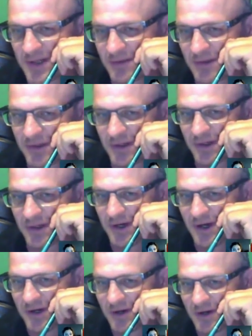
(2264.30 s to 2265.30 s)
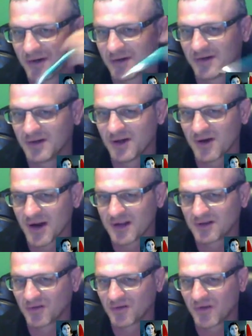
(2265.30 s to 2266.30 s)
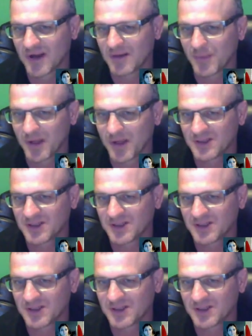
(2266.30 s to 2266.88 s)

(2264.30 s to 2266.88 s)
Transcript: or you know, like their fan page.